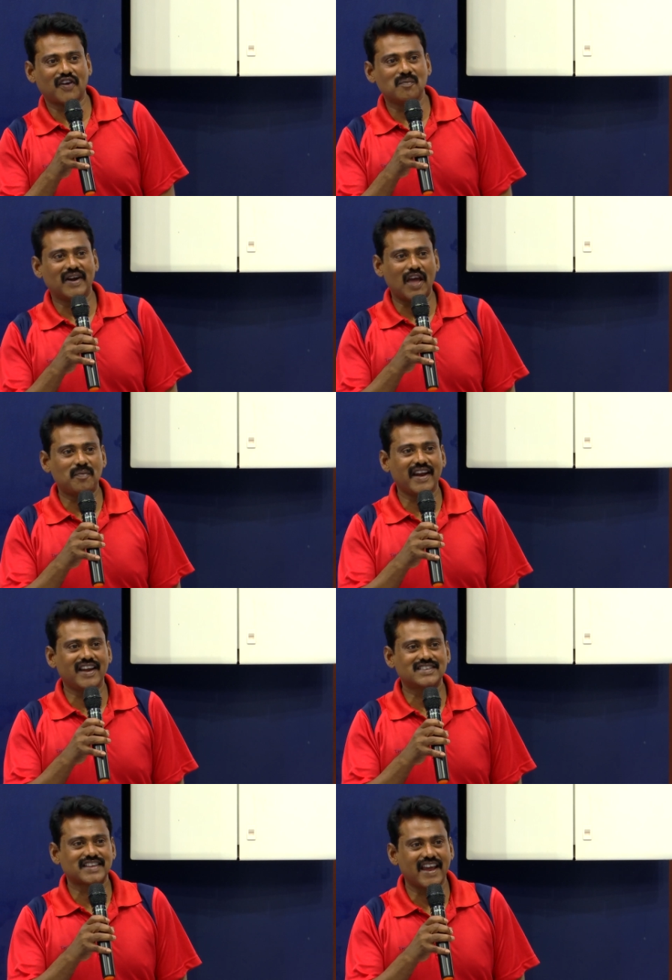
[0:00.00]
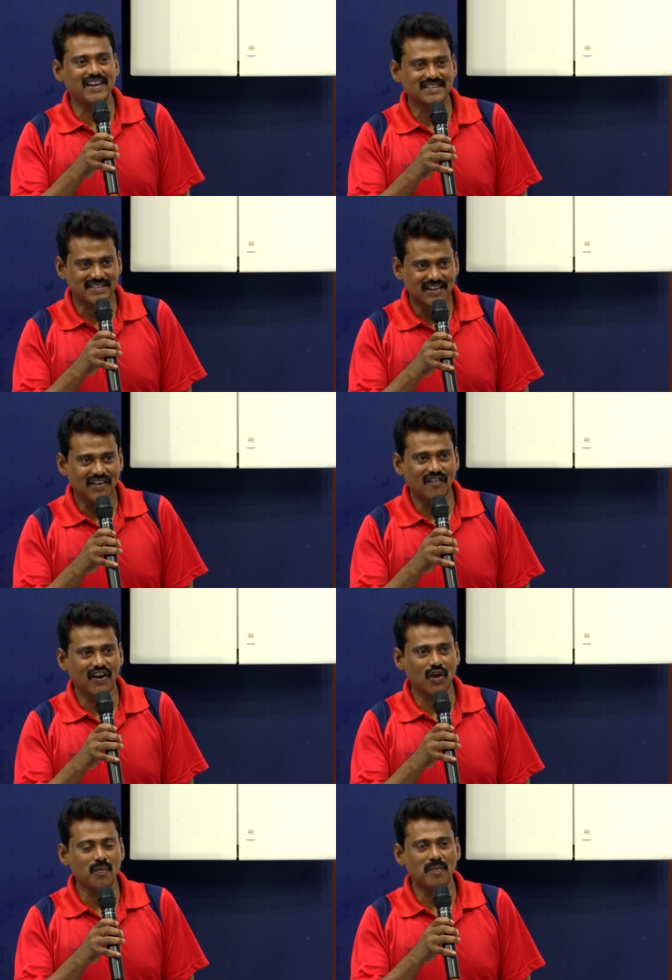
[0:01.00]
from Library Science,
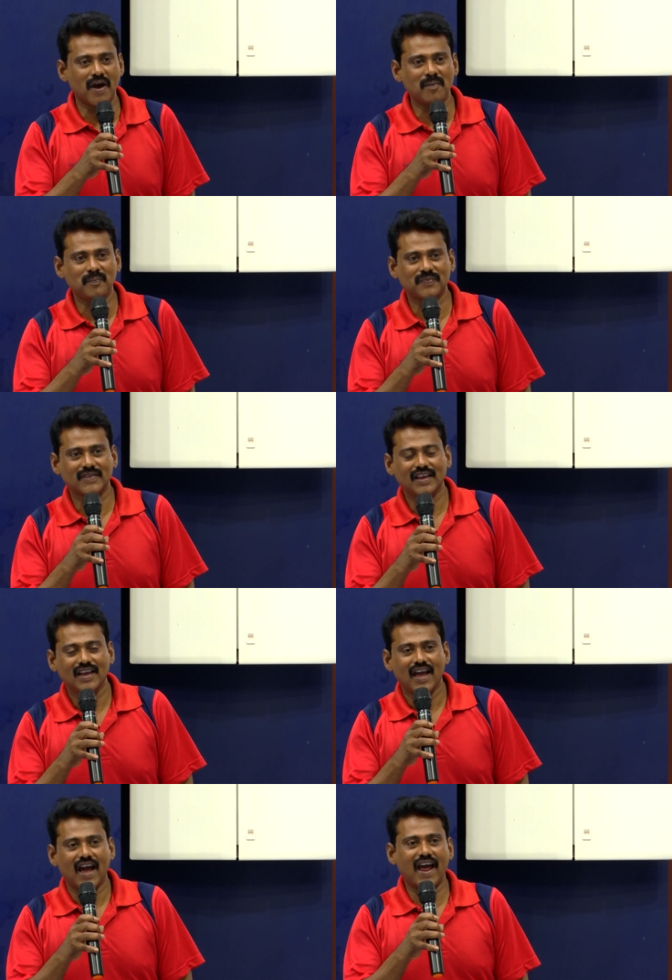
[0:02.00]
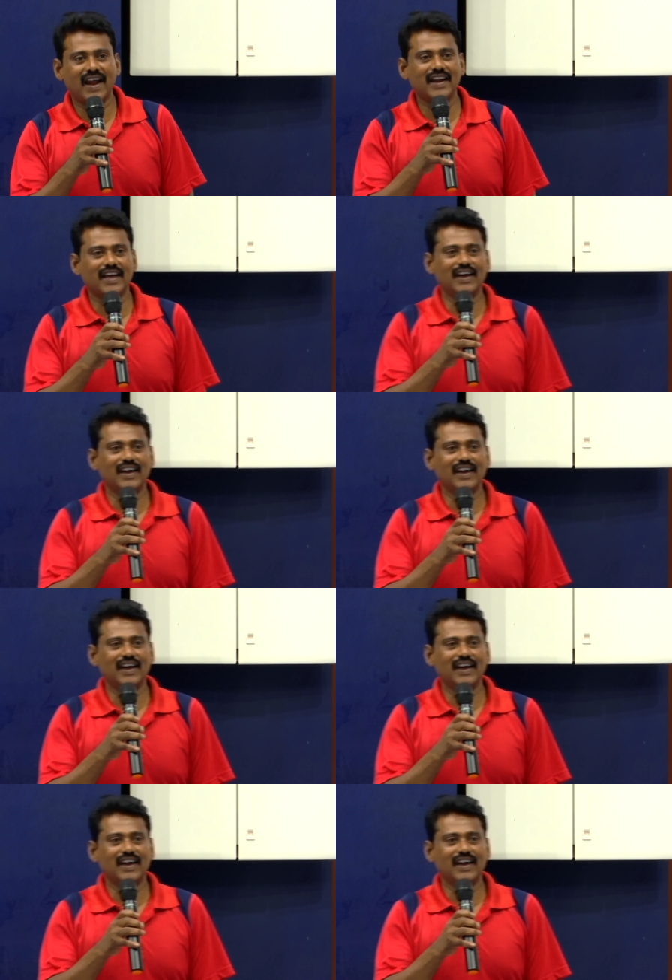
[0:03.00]
welcome you, ma'am. And